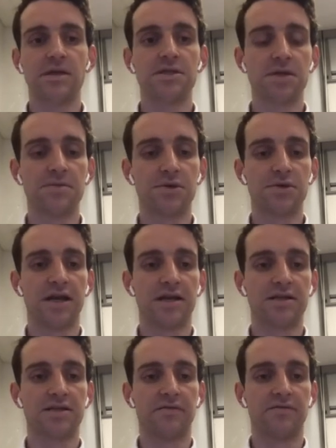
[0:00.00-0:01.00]
And sometimes
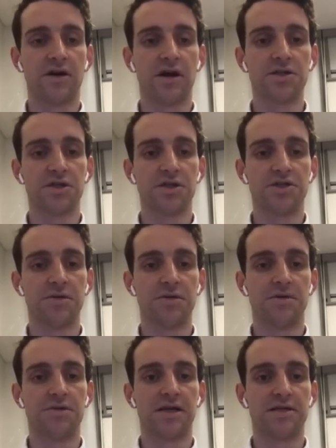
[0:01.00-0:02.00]
resecting for carcinoid
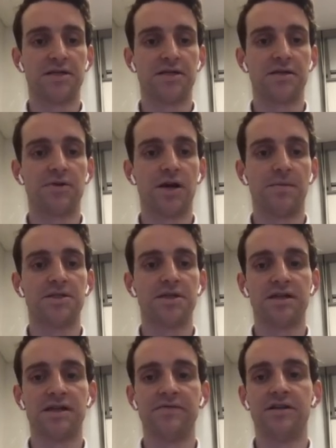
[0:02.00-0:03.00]
tumors, resecting the primary
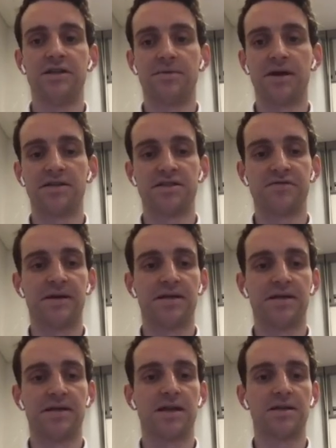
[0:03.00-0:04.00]
site even in the presence of
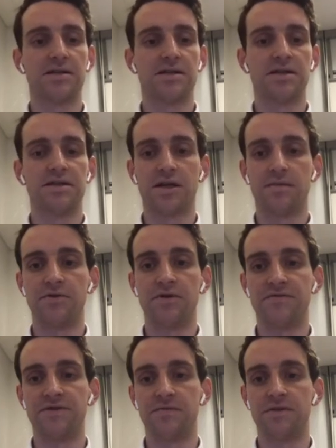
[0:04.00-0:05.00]
metastatic disease can
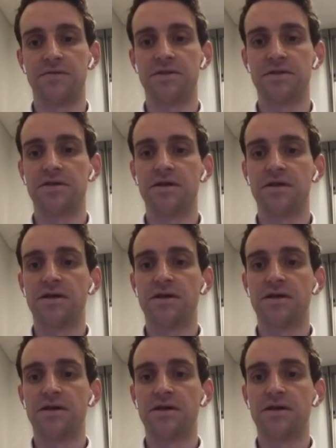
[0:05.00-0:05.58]
improve symptoms.